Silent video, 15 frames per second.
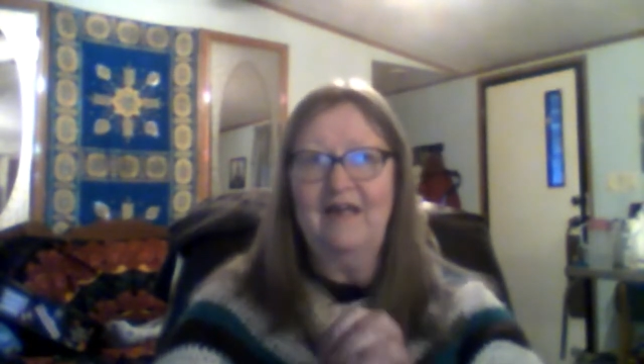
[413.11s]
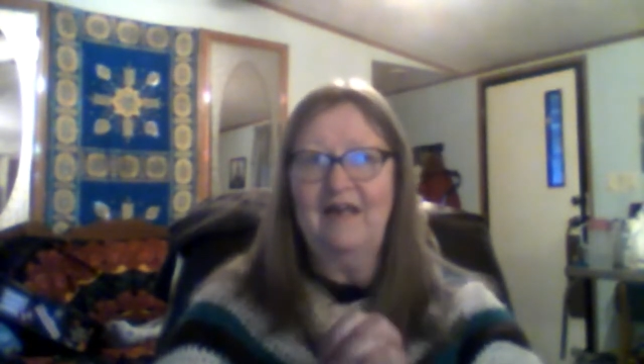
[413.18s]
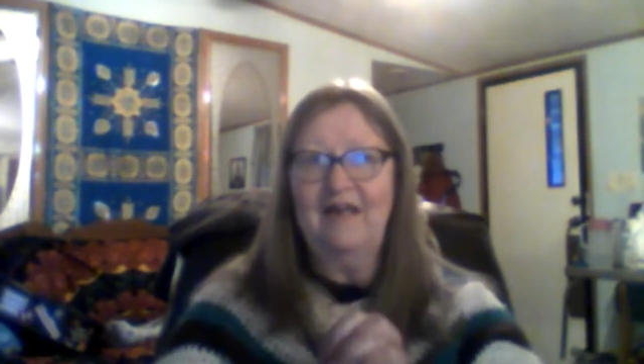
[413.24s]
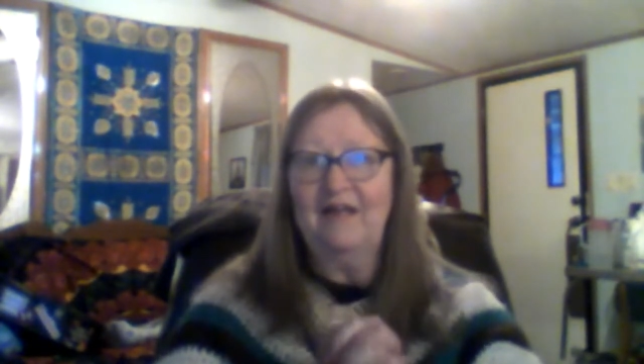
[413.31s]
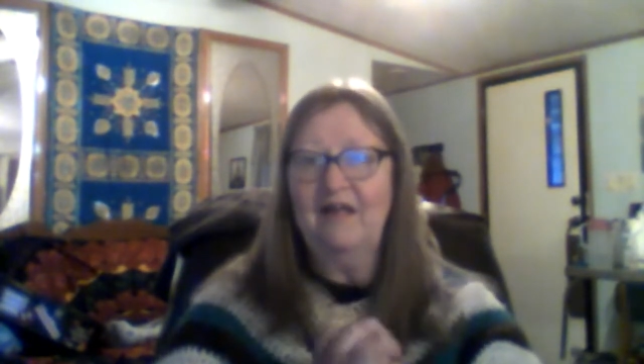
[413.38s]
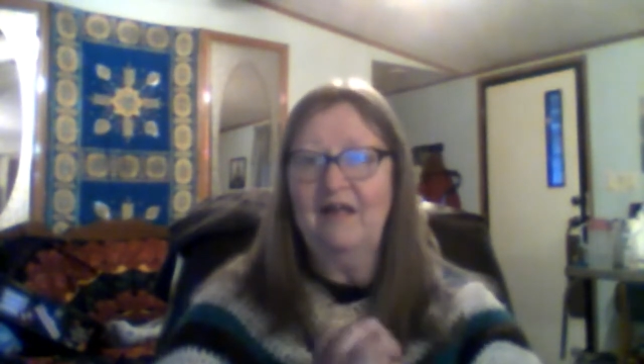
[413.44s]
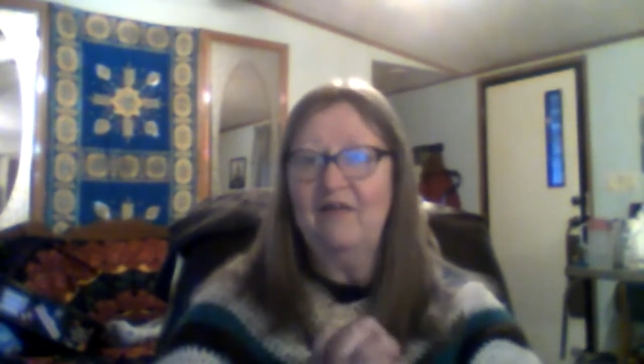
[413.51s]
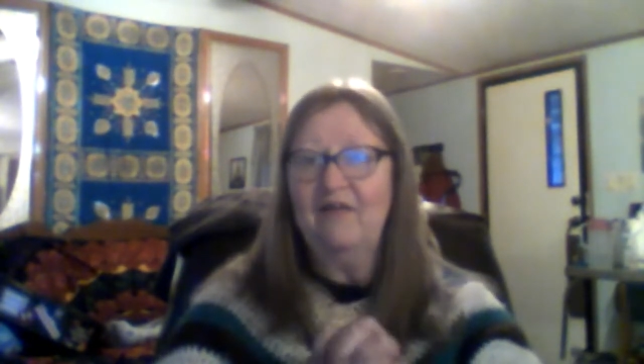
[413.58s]
I
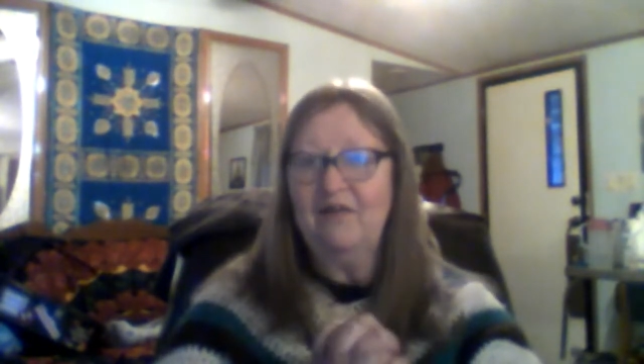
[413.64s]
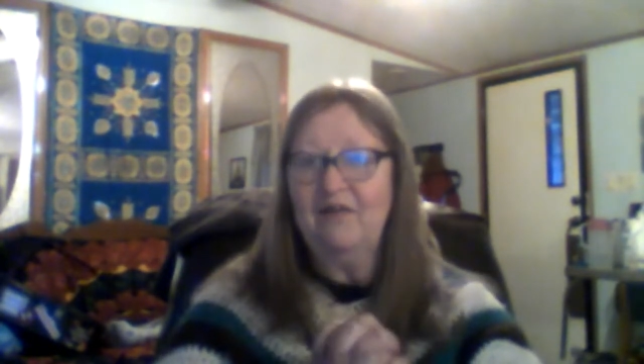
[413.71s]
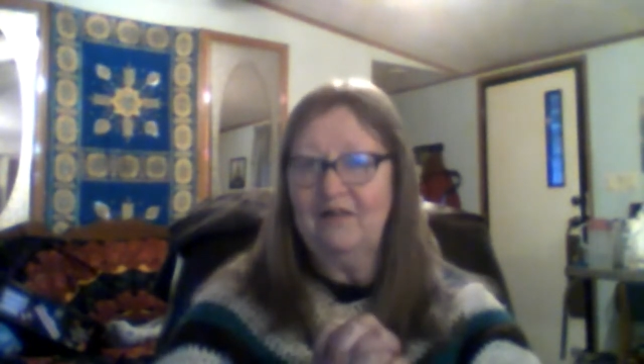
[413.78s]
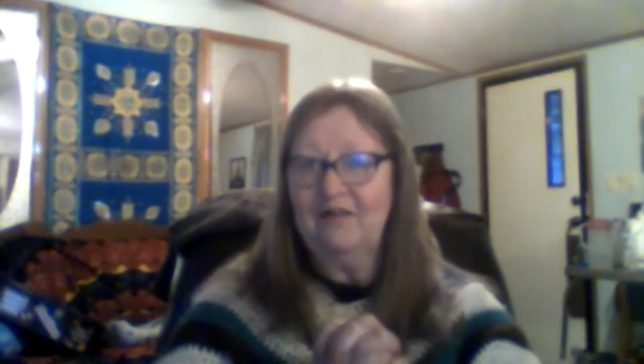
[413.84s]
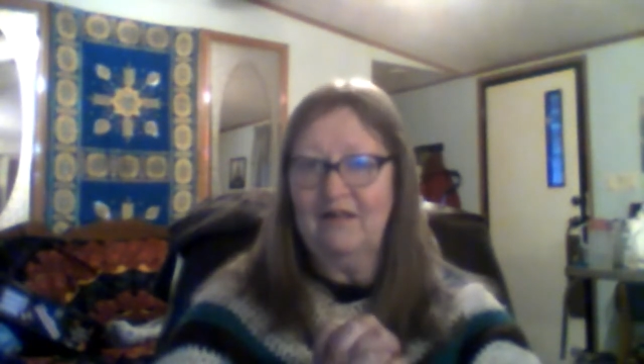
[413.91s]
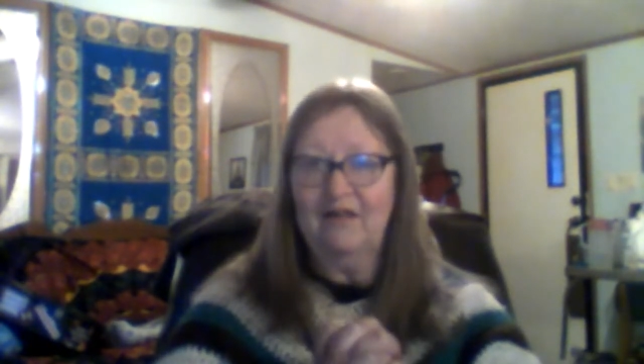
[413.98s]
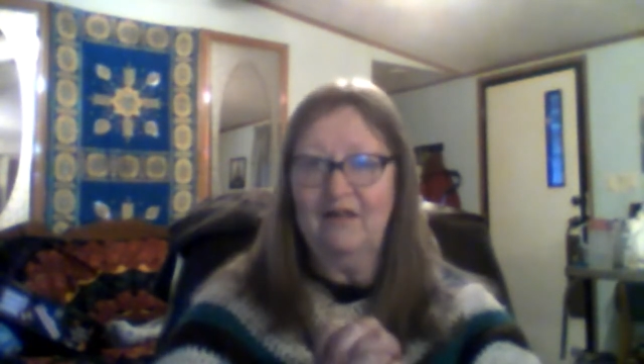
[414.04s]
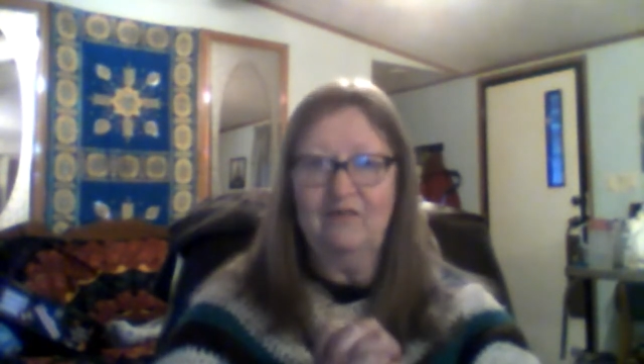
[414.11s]
love it.
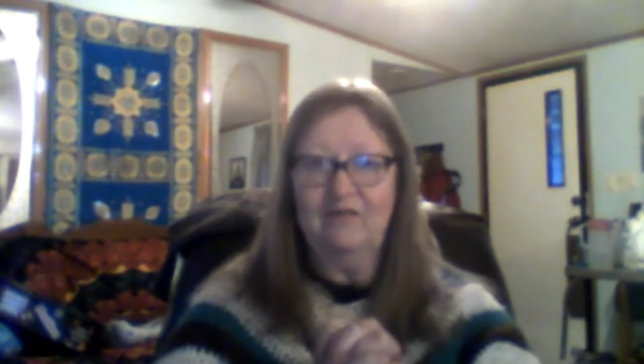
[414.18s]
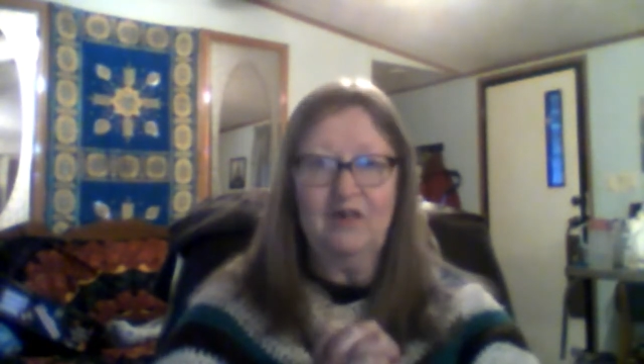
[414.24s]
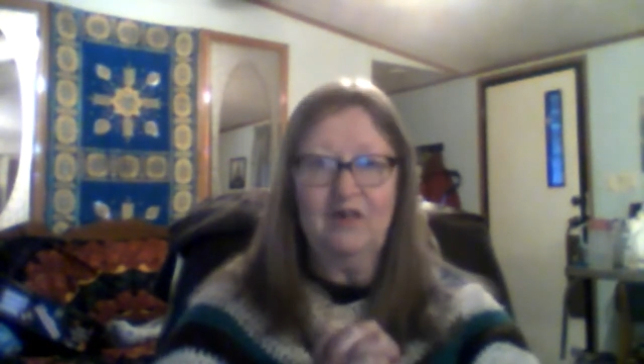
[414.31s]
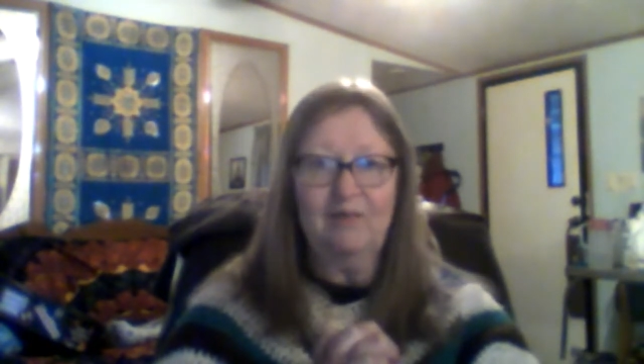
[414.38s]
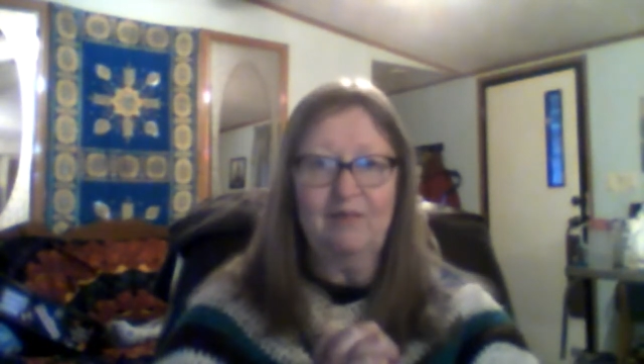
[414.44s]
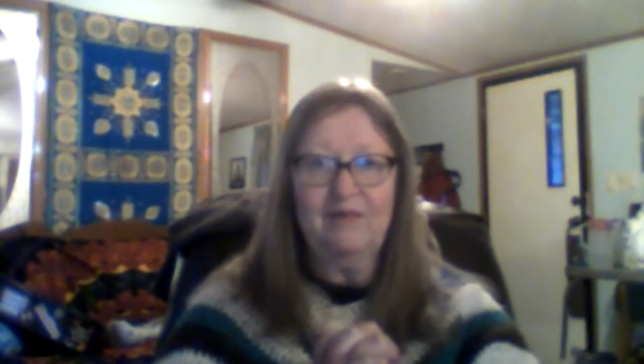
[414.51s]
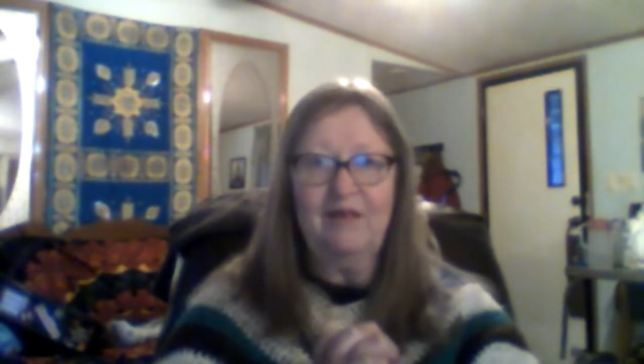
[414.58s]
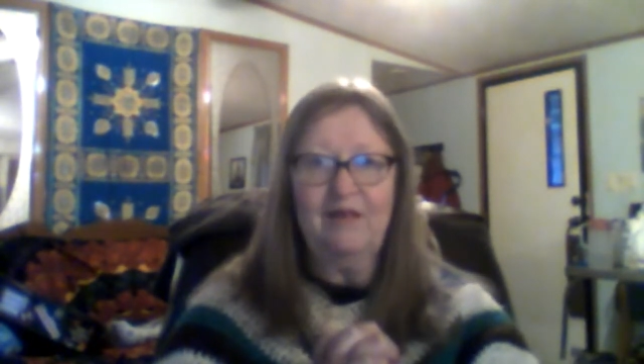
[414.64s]
I love
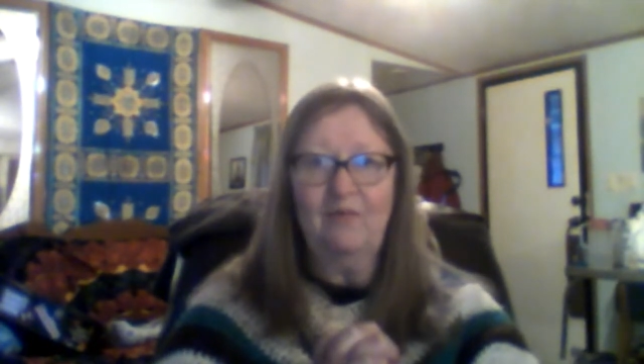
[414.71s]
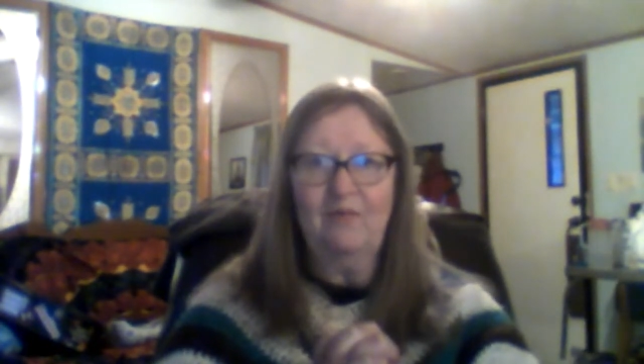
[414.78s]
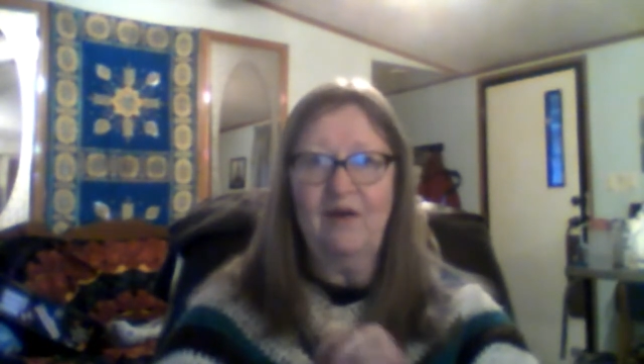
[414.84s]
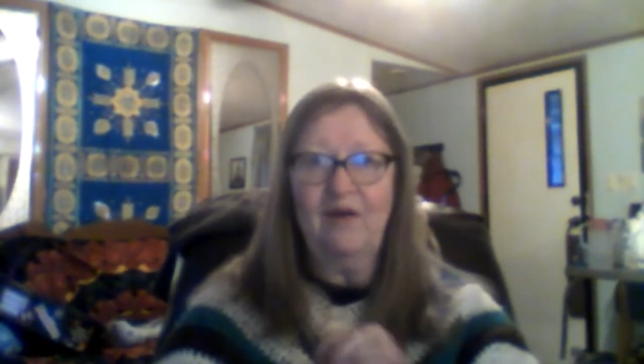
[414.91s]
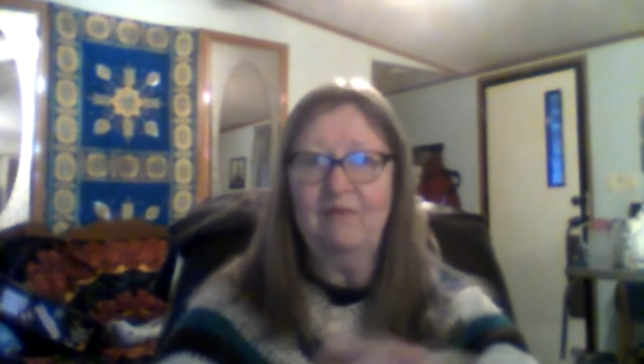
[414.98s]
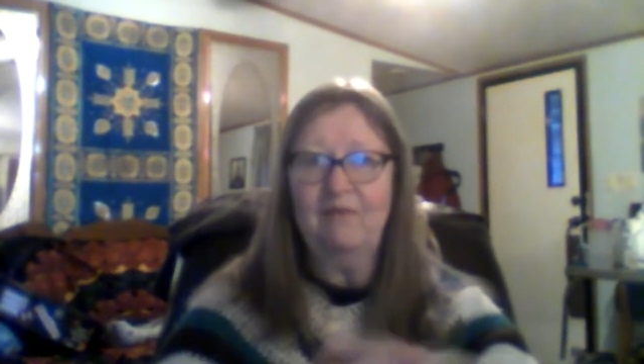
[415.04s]
shopping that way.